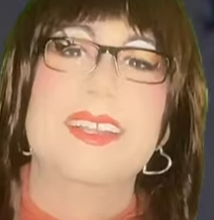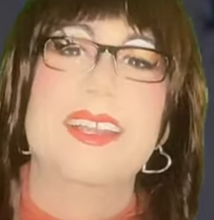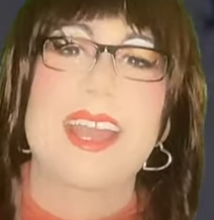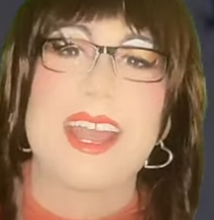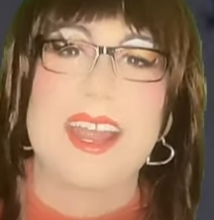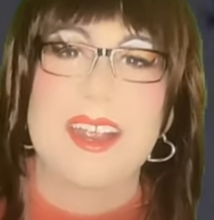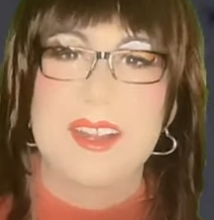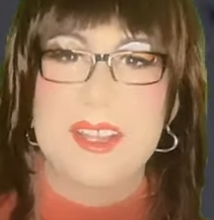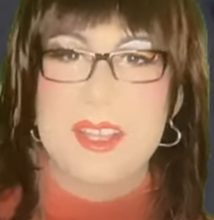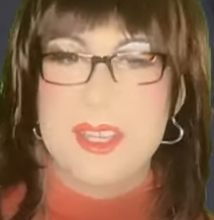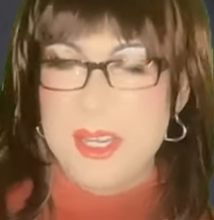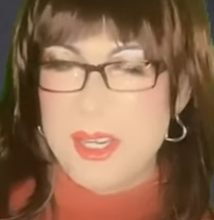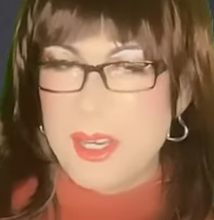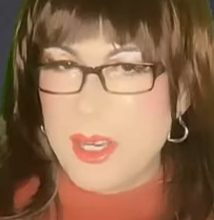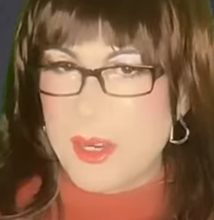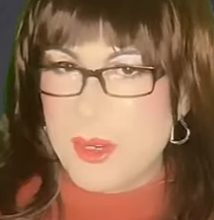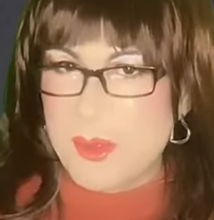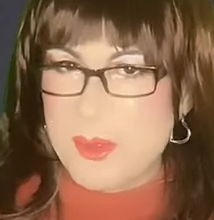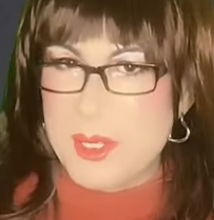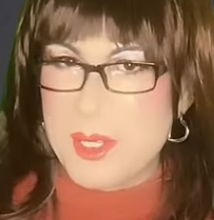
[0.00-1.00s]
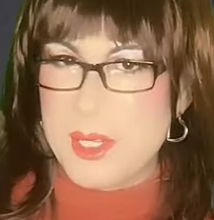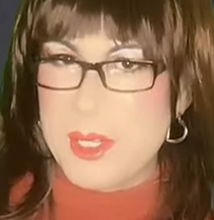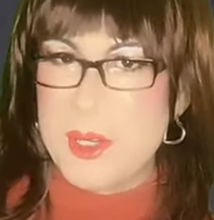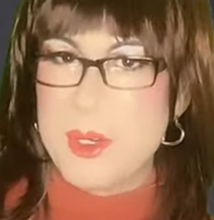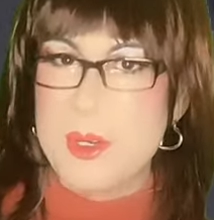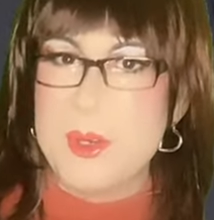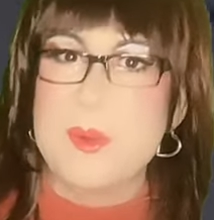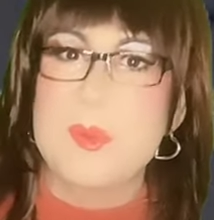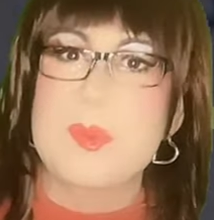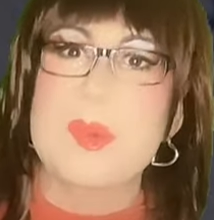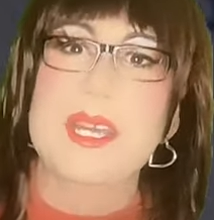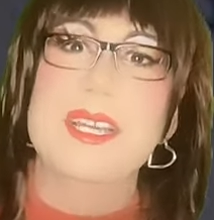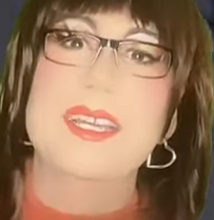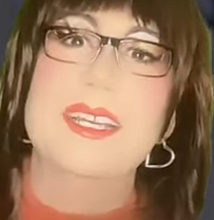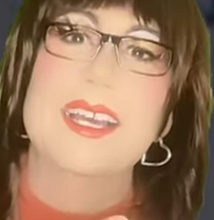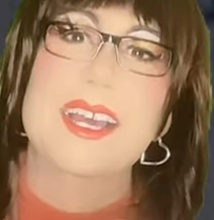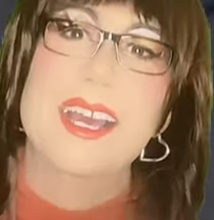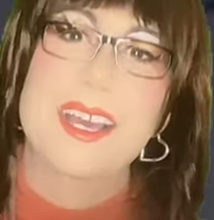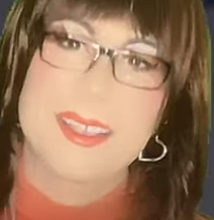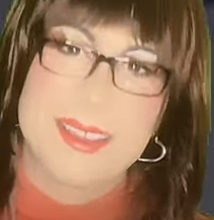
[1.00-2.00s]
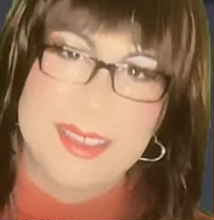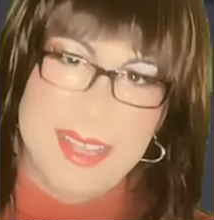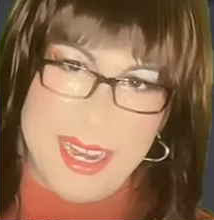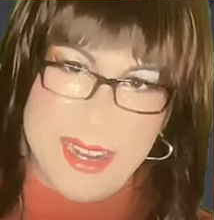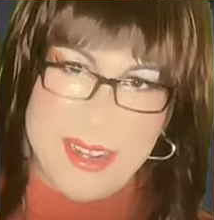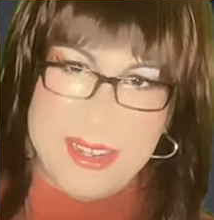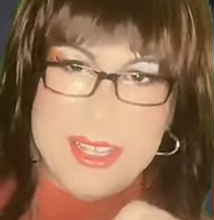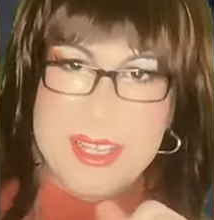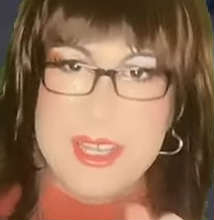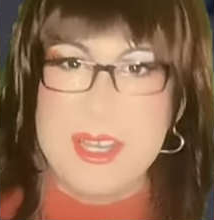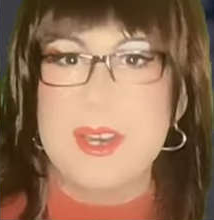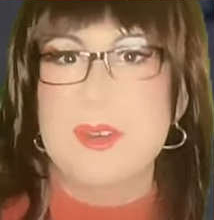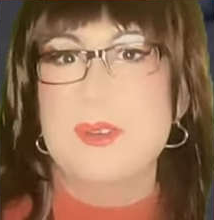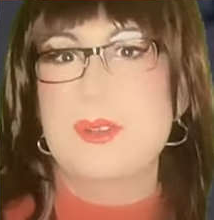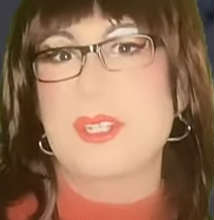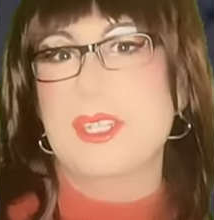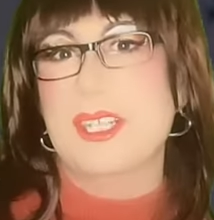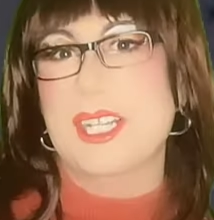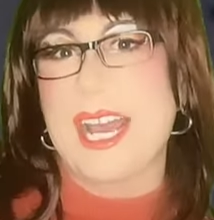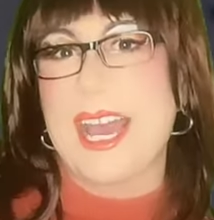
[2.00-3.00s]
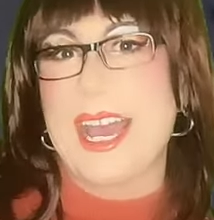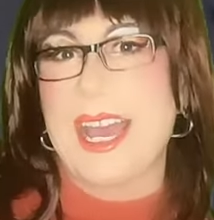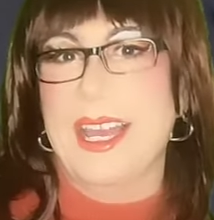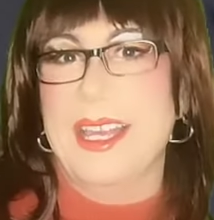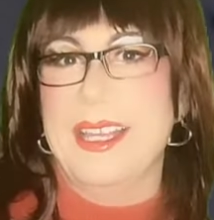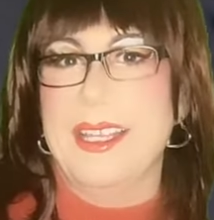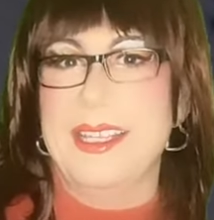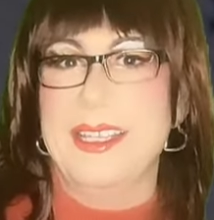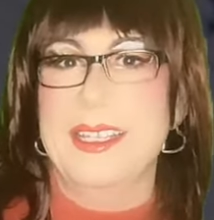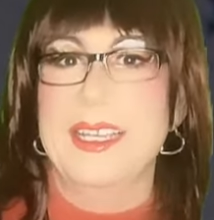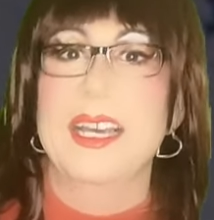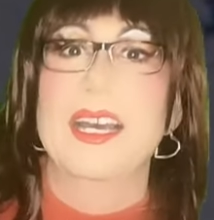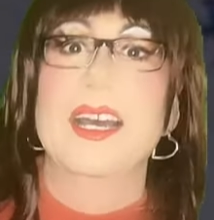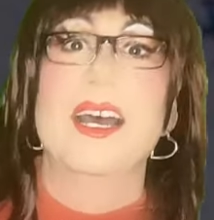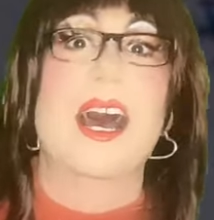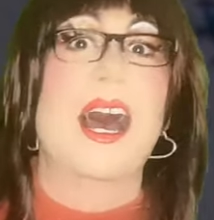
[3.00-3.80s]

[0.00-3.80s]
There you go, Scooby. There you go, Shaggy.